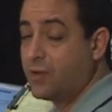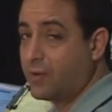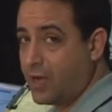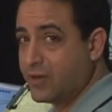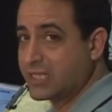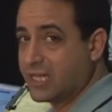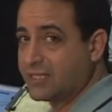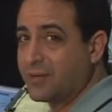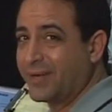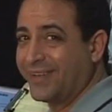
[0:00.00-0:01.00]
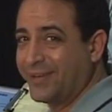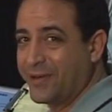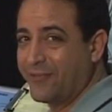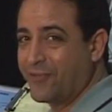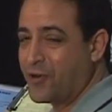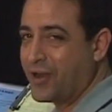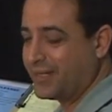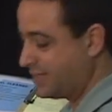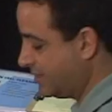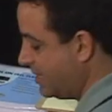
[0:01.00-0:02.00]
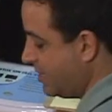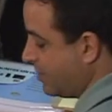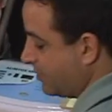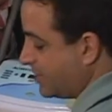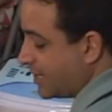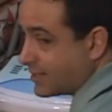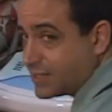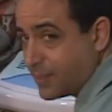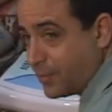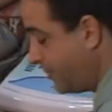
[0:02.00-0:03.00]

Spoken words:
We always like somebody to do it for us. We take a simple